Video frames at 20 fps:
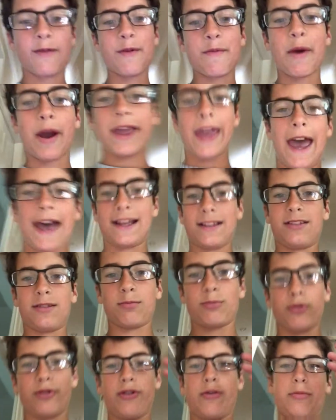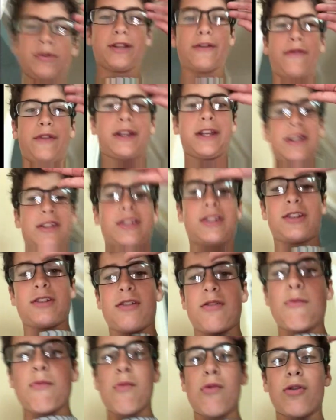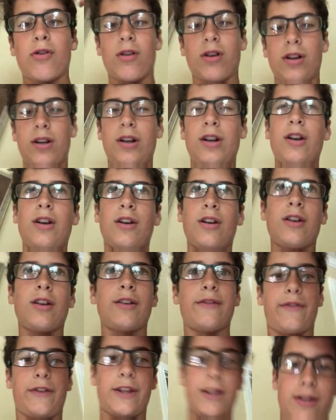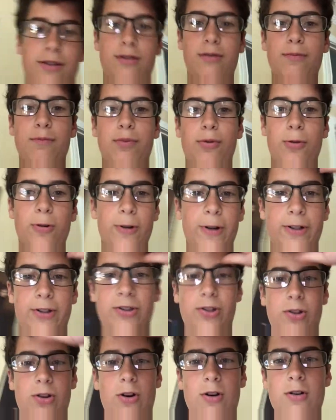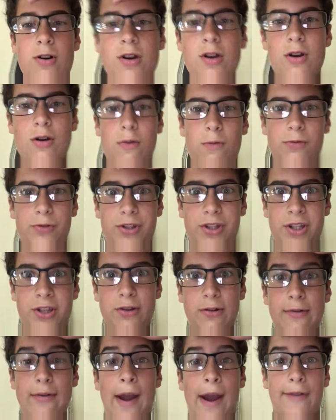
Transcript: we might add some rooms if it gets more, if it gets boring. So we'll see you